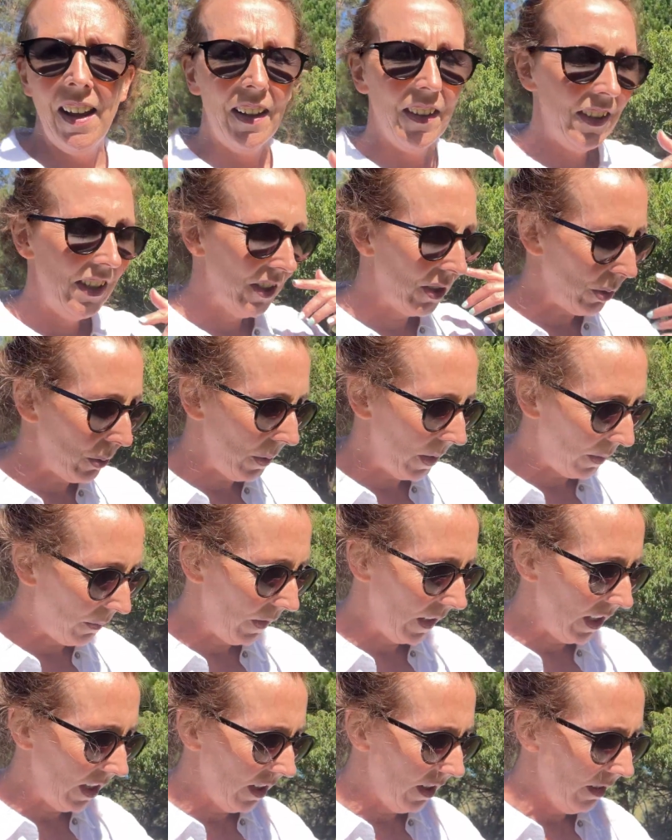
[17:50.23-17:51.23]
this quick
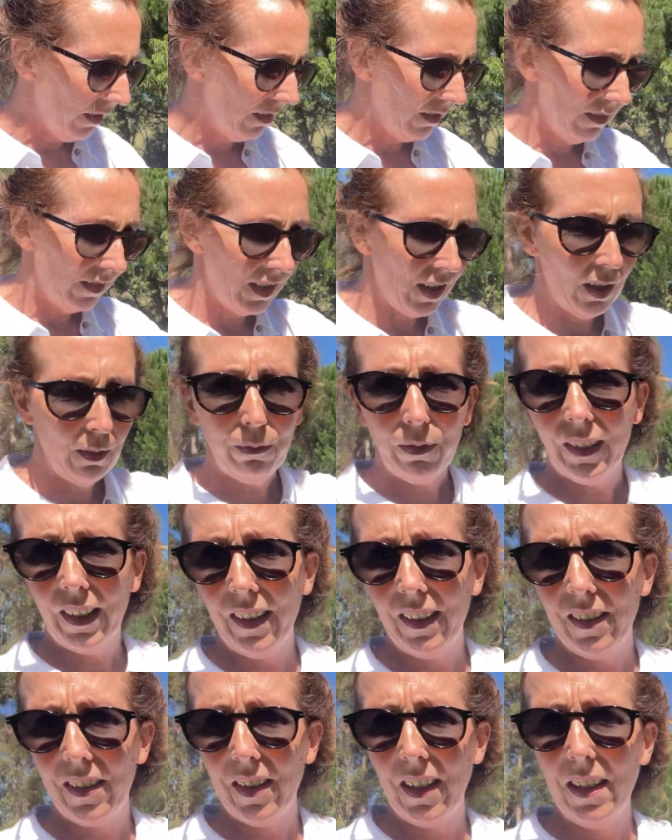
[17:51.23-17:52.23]
video, hopefully
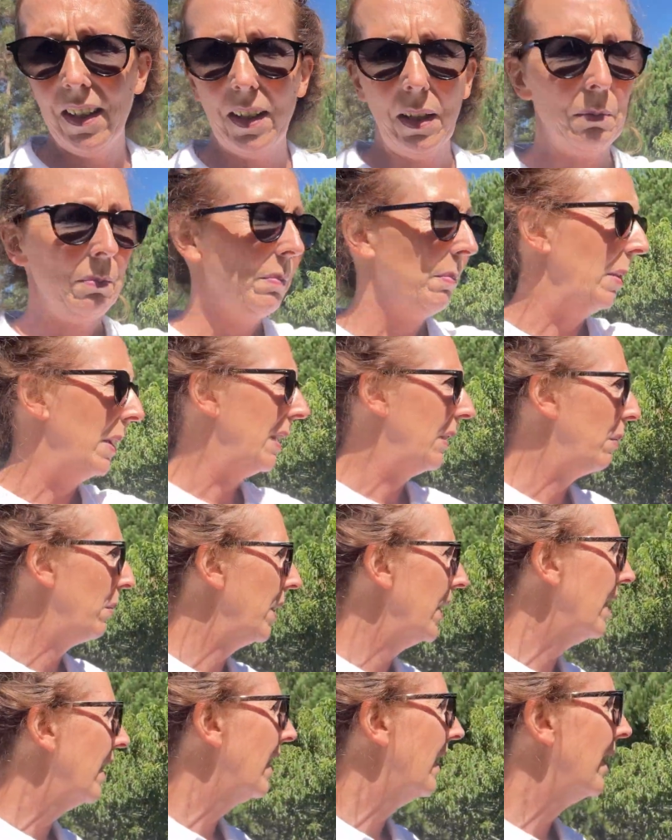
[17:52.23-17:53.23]
this ends up being
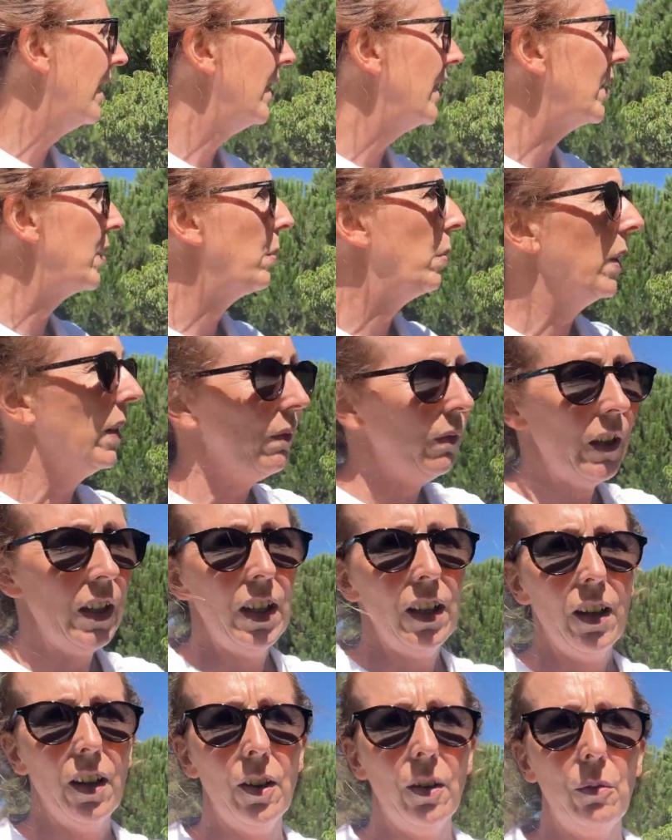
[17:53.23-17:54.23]
quick. This quick
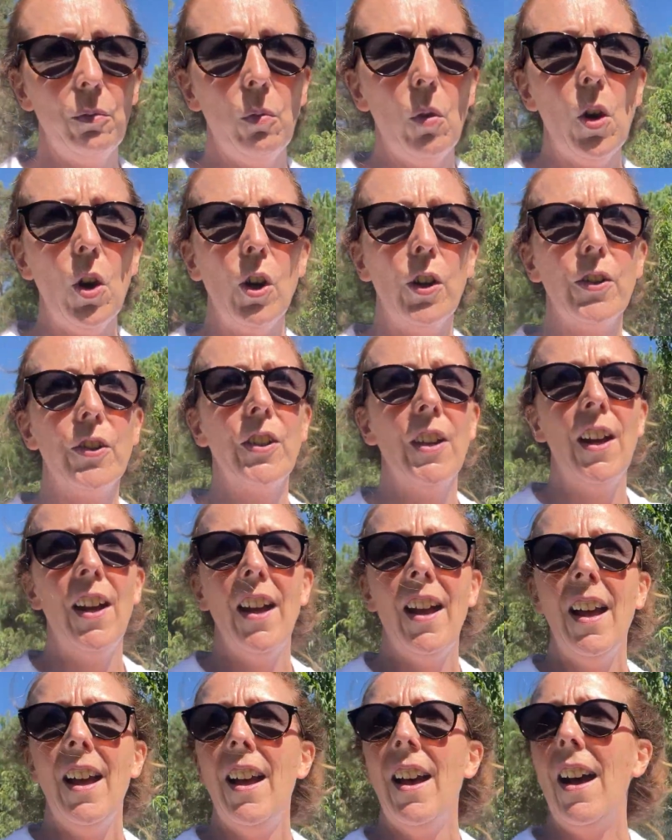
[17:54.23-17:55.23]
video was
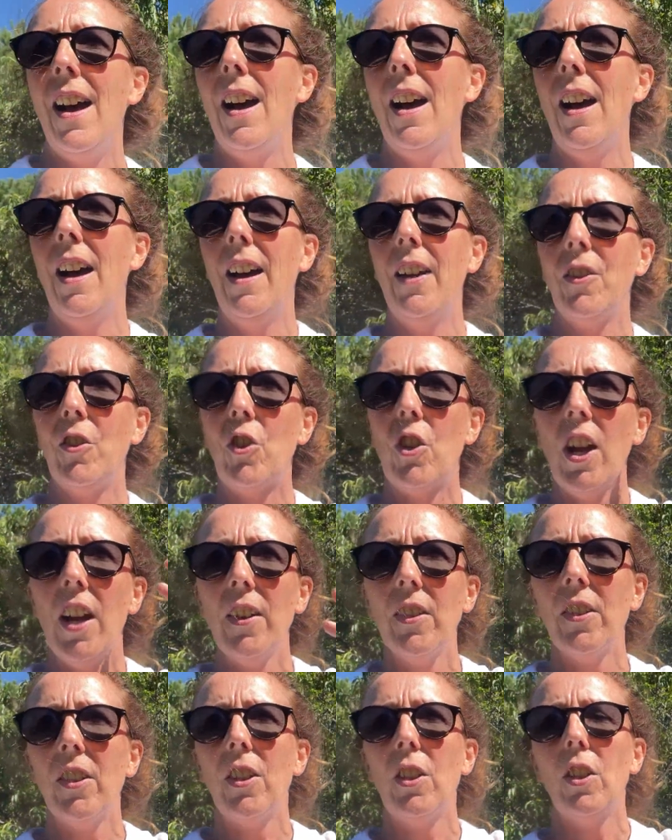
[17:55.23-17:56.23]

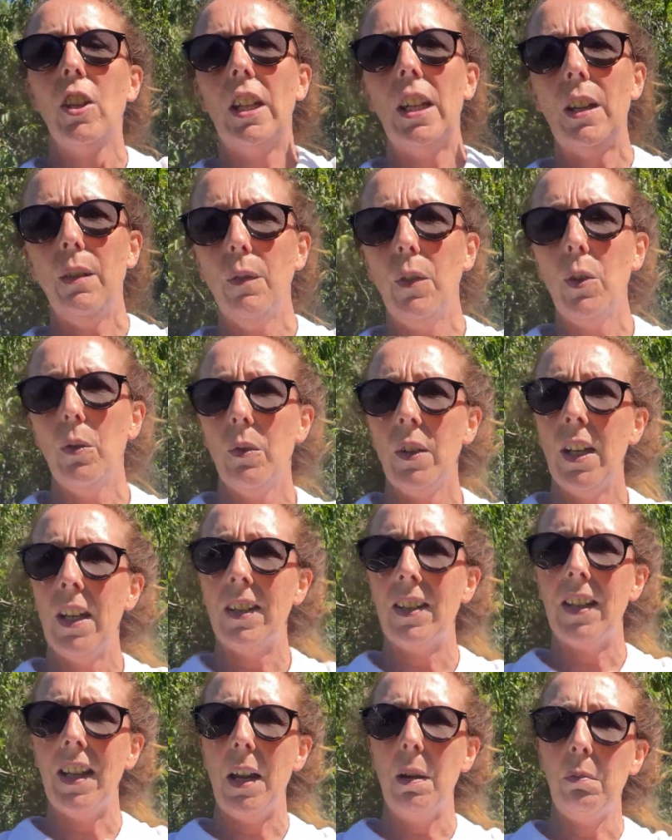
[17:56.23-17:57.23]
just to give you an
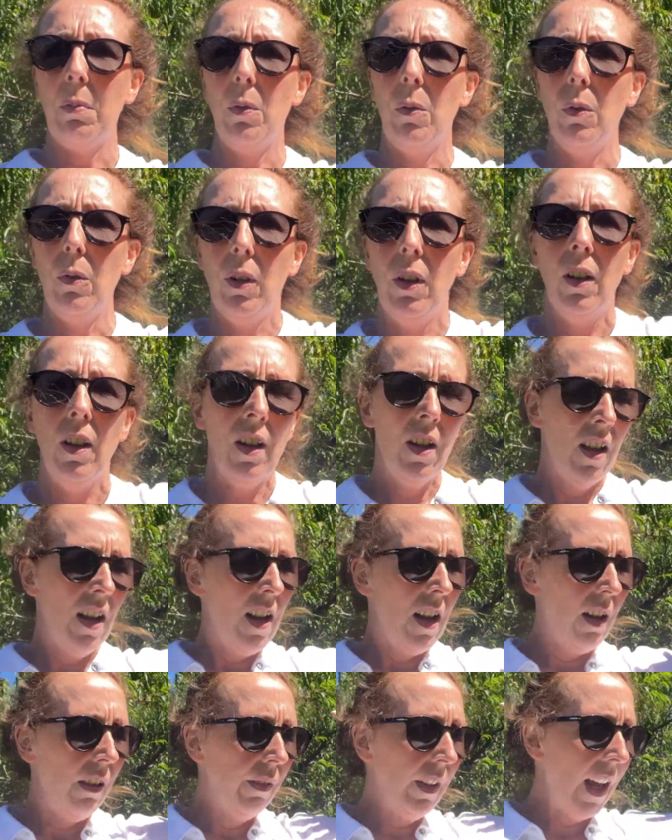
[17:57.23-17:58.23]
example
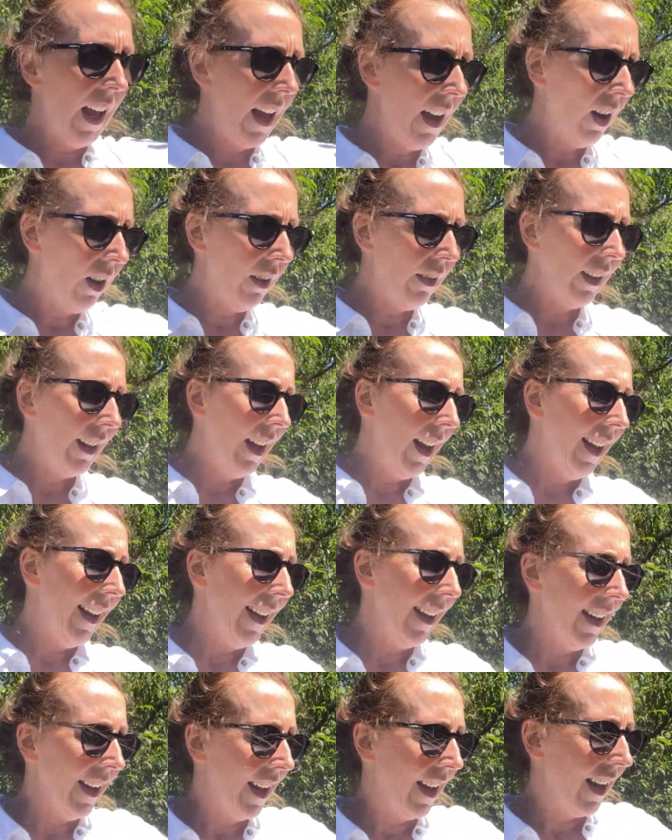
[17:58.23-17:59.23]
of how
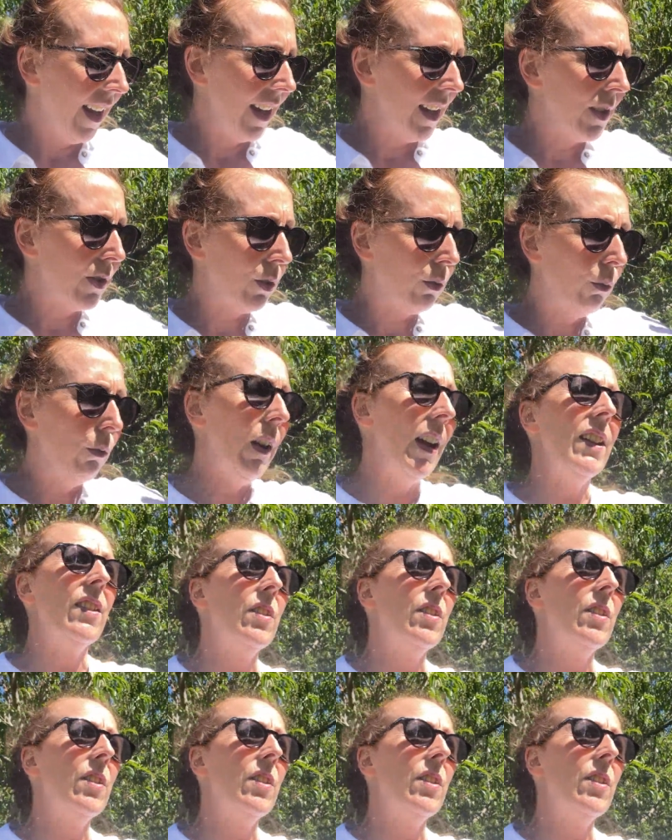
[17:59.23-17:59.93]
it's great